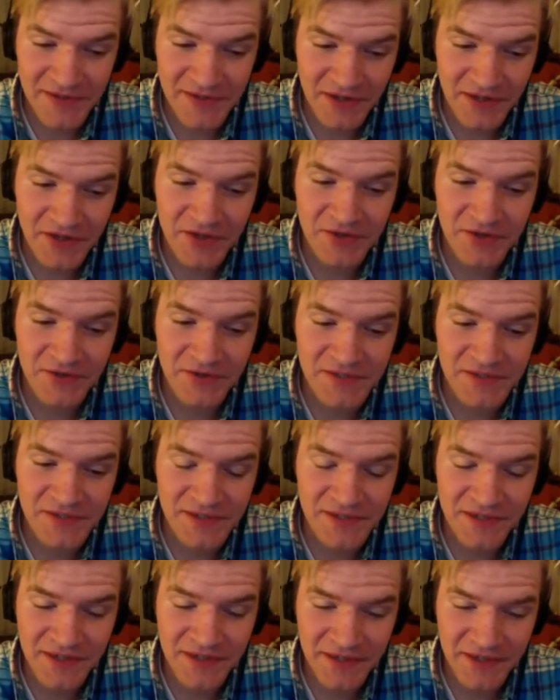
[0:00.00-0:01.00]
oh, it's like
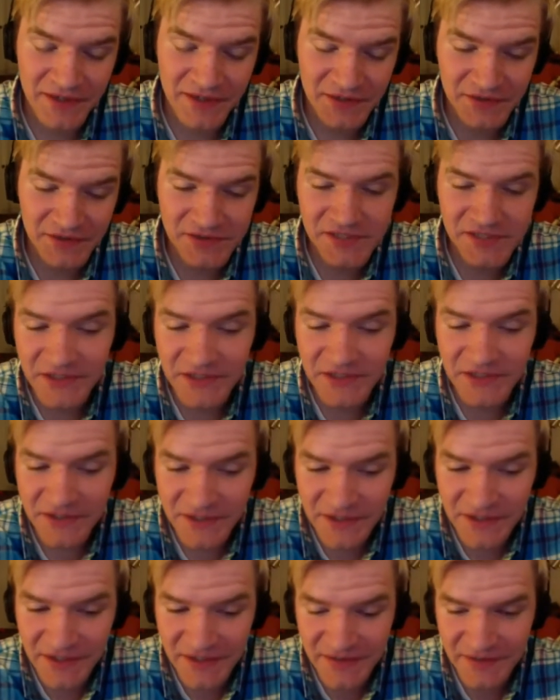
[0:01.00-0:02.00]
like a
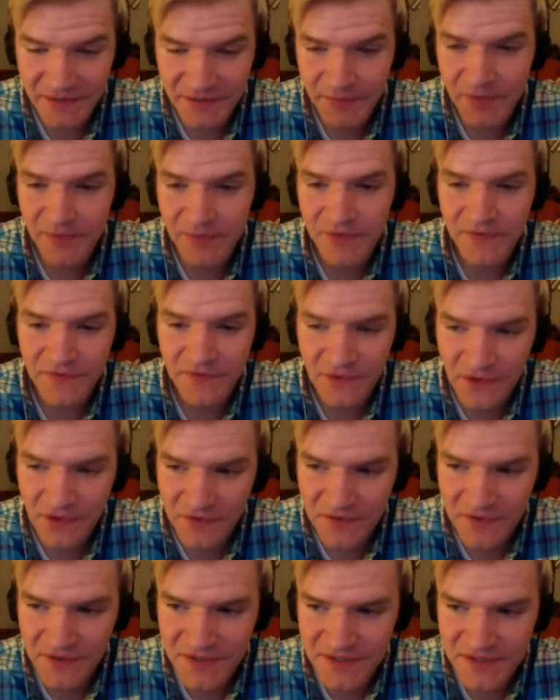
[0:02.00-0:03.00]
utility, it's like public
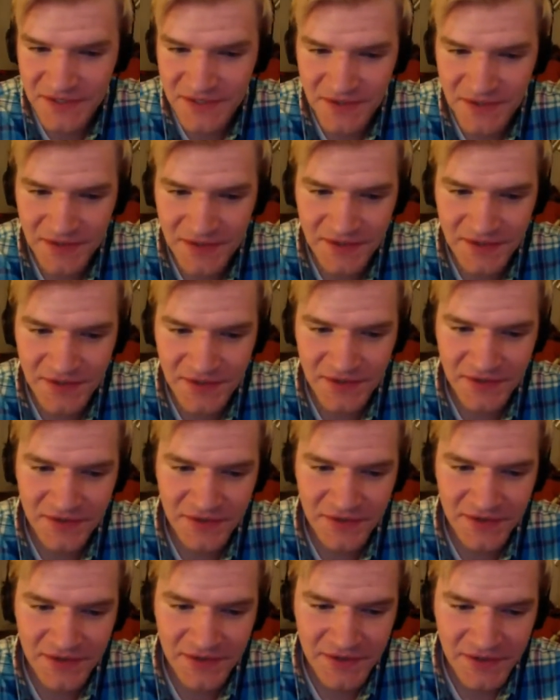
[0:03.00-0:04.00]
service, and you know it,